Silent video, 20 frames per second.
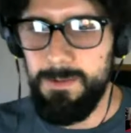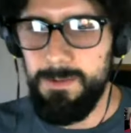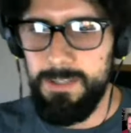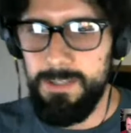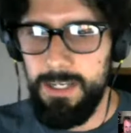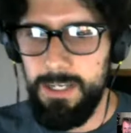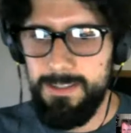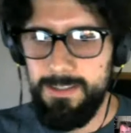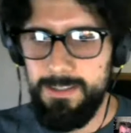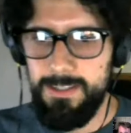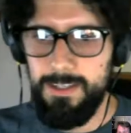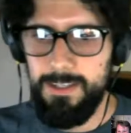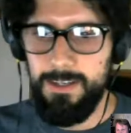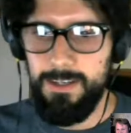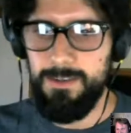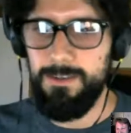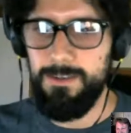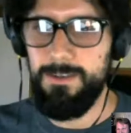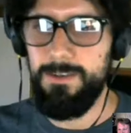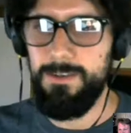
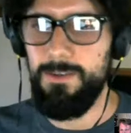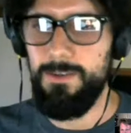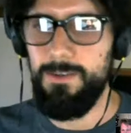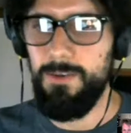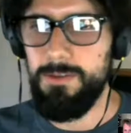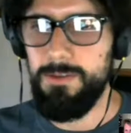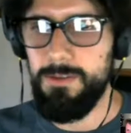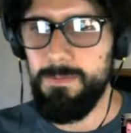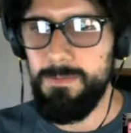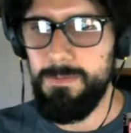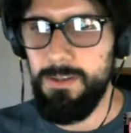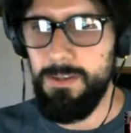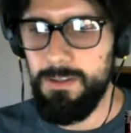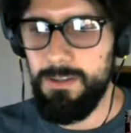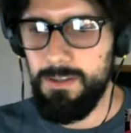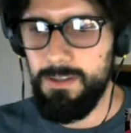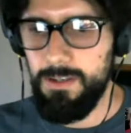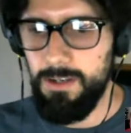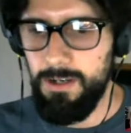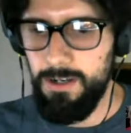testing or
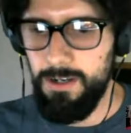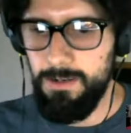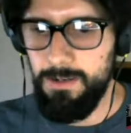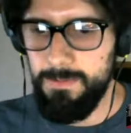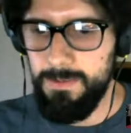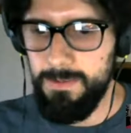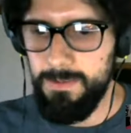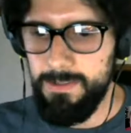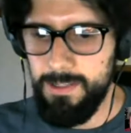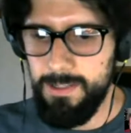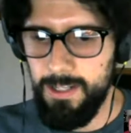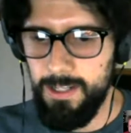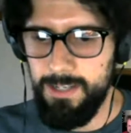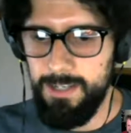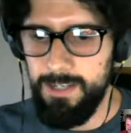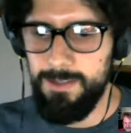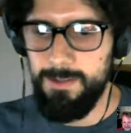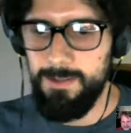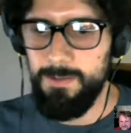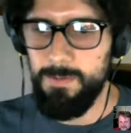
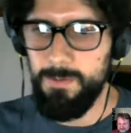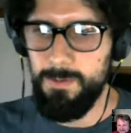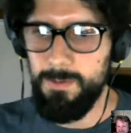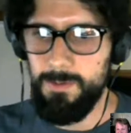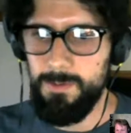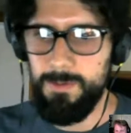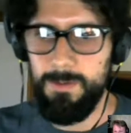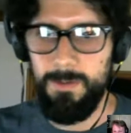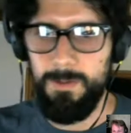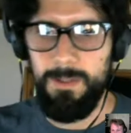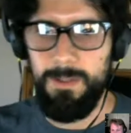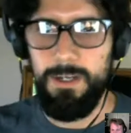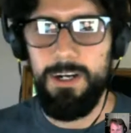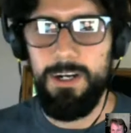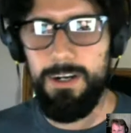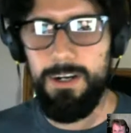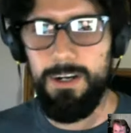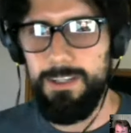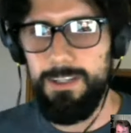youtube.com/Ubuntu on air,